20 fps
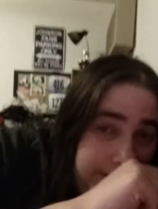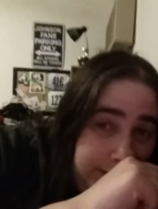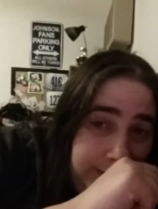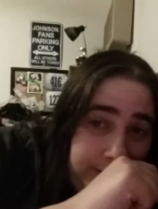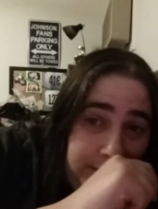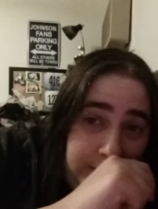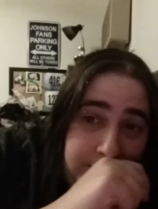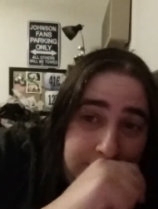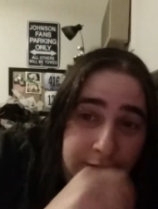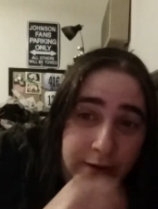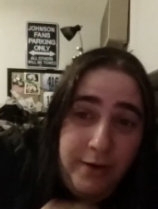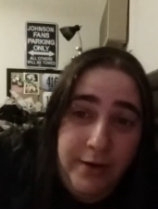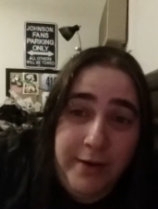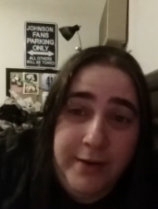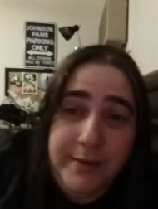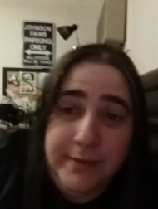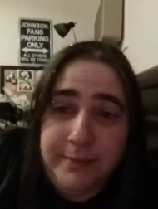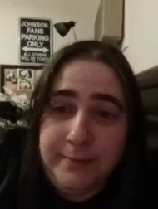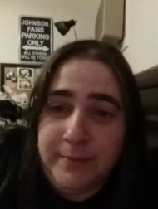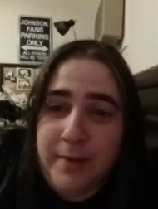easily.
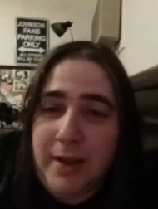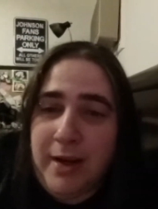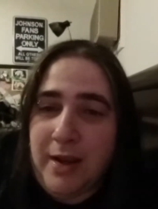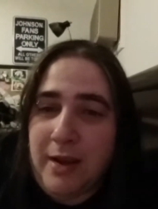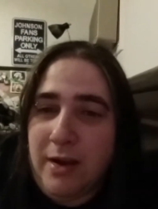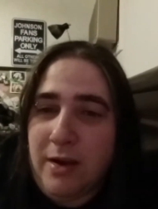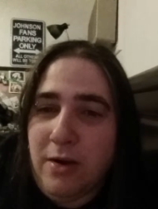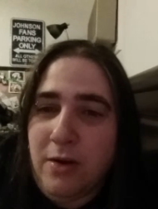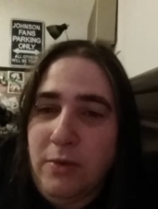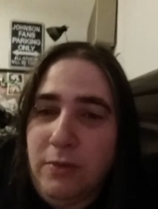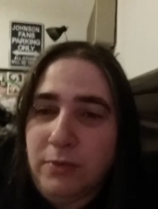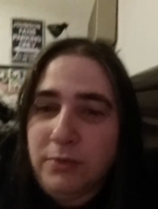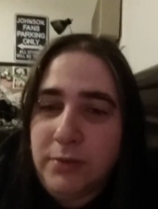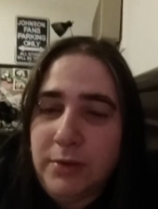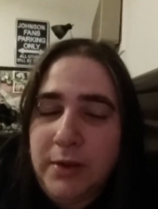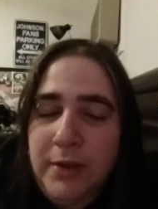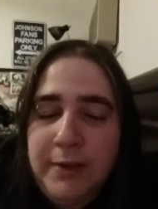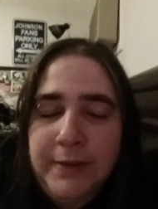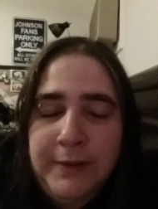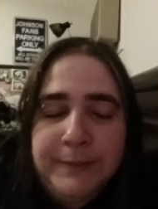Sorry, I'm getting a
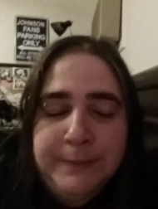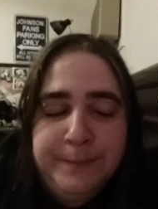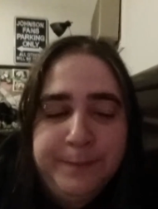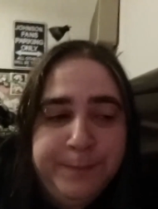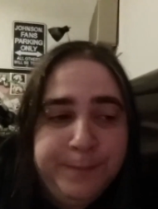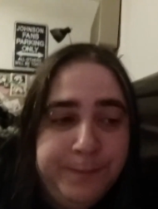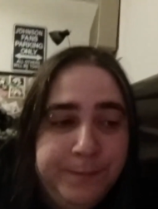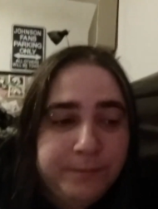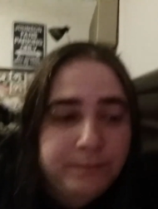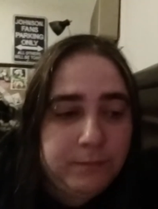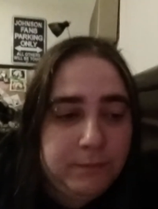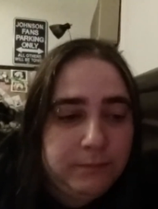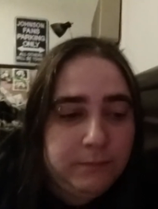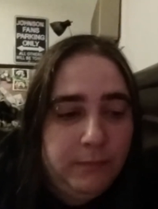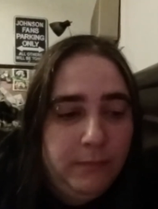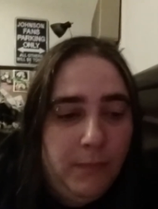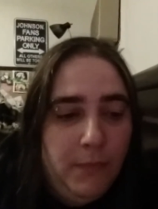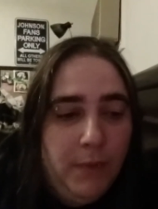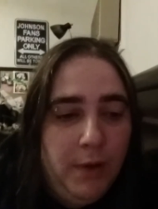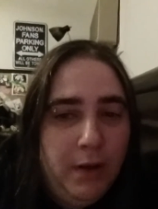cold.
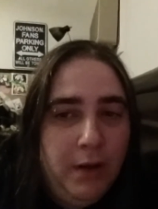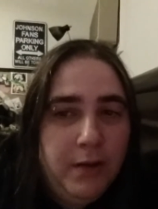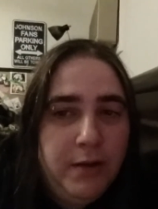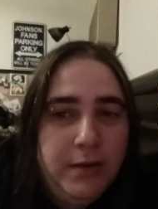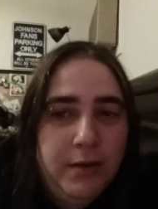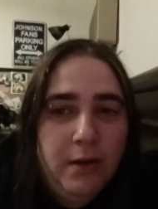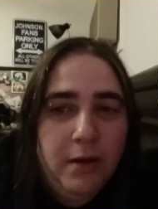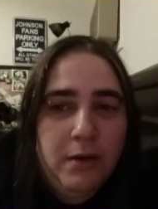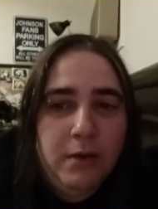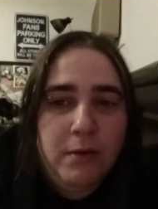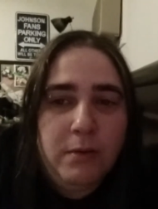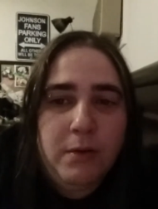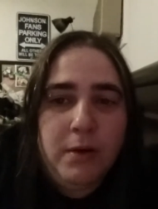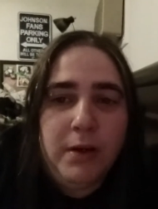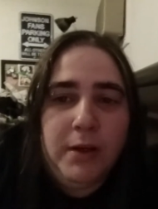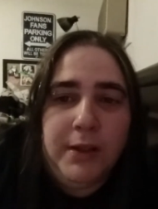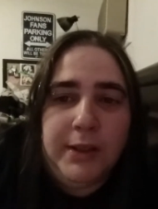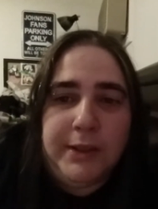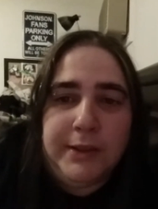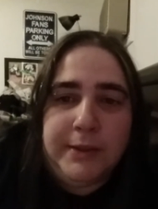
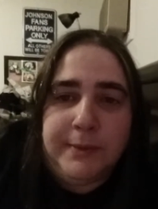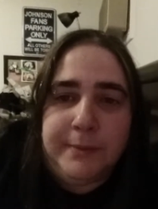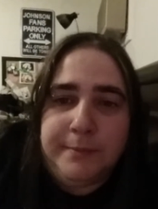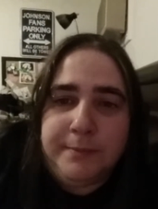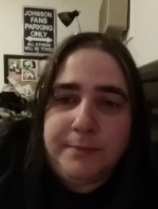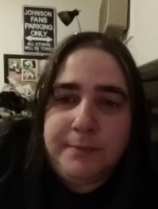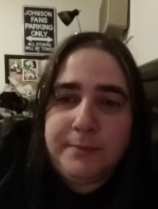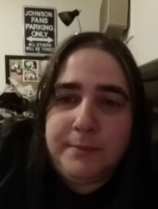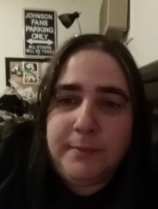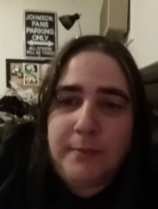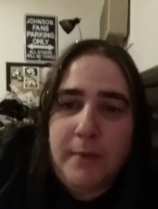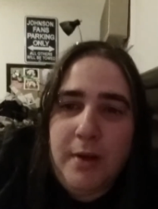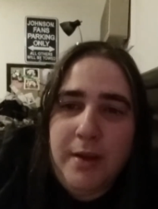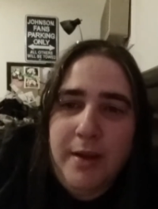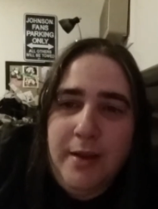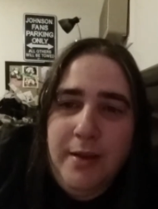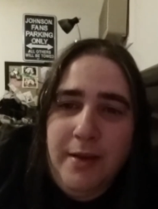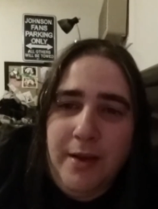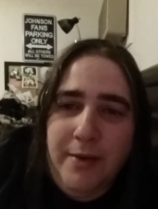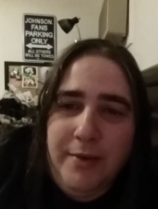So, um,
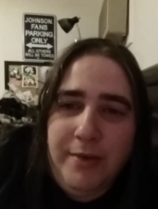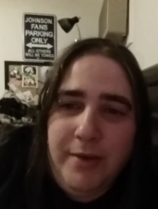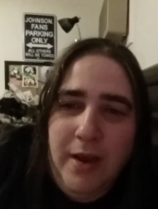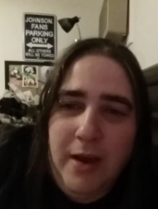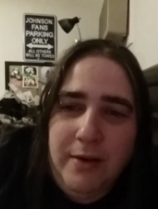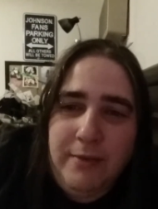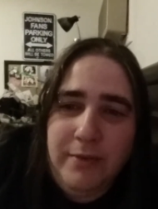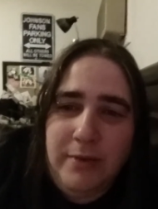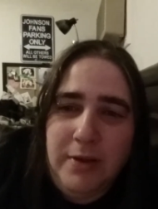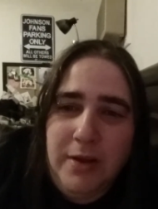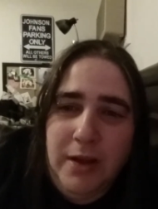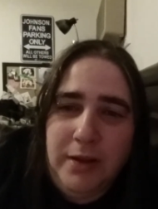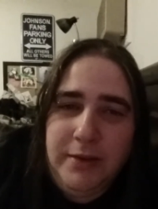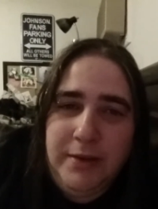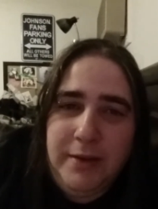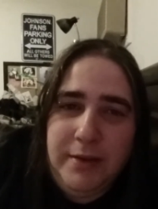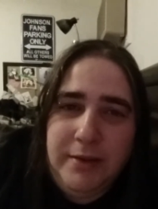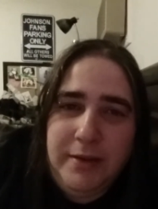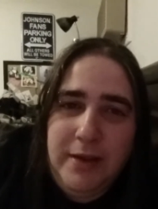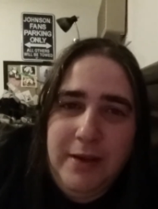I, I was kind of
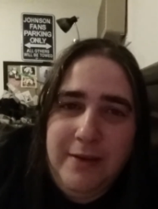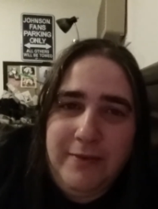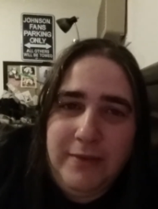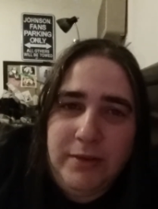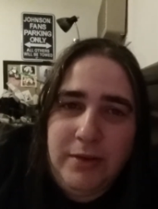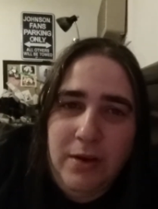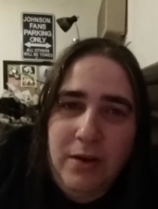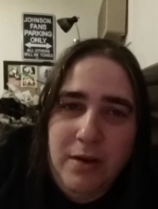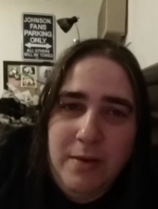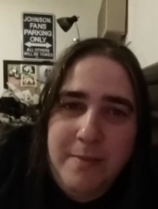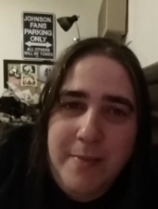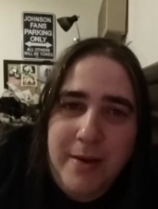reluctant to even talk